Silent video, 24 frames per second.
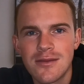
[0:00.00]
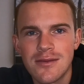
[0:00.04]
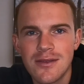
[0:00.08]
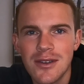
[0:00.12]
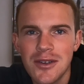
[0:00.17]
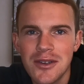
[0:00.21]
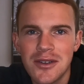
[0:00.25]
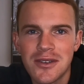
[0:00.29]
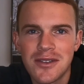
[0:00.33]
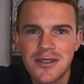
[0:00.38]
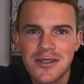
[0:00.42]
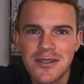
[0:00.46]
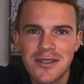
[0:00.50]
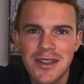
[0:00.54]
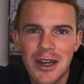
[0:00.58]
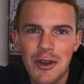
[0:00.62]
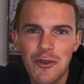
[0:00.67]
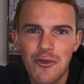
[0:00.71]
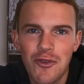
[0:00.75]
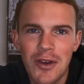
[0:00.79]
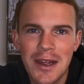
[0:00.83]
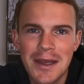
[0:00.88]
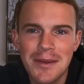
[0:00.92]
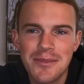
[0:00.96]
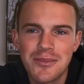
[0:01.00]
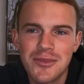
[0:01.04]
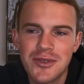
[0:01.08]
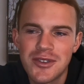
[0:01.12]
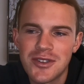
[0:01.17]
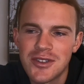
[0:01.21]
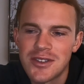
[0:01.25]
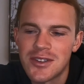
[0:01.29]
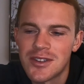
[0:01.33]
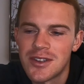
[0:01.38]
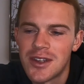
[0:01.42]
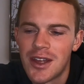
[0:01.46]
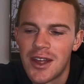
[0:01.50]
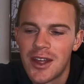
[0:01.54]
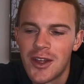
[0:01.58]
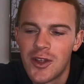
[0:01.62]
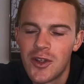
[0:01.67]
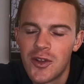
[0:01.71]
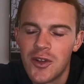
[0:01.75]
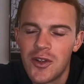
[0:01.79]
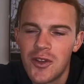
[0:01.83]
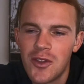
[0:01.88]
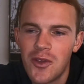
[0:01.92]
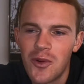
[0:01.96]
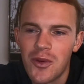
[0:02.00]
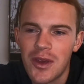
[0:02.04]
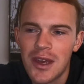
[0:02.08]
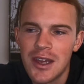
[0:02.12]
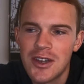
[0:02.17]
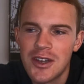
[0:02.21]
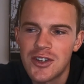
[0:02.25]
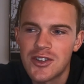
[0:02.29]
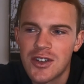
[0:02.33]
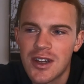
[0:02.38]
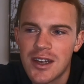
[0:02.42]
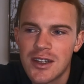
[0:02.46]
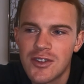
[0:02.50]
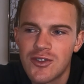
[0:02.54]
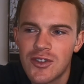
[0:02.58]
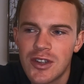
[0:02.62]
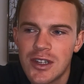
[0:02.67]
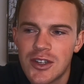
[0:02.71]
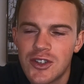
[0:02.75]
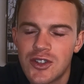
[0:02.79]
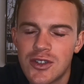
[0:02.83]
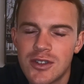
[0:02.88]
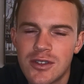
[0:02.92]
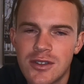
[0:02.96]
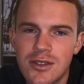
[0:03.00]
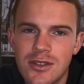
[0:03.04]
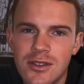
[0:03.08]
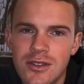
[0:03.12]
That rhymes. Location, hydration.